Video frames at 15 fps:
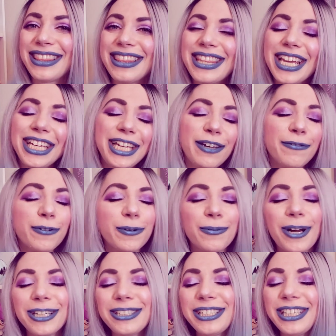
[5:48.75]
Thank you for
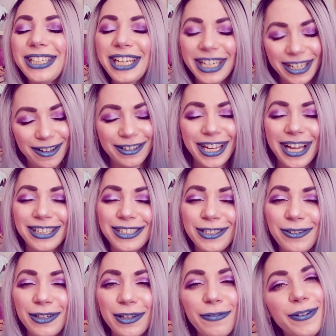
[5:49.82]
watching, and I'll catch you
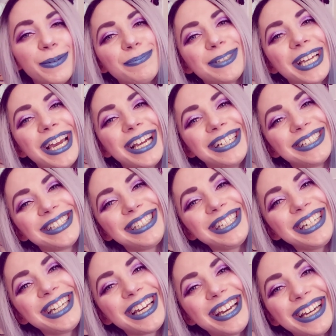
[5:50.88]
on the flip side.
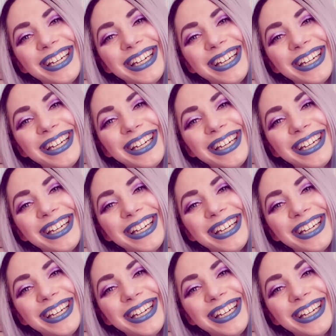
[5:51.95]
See ya!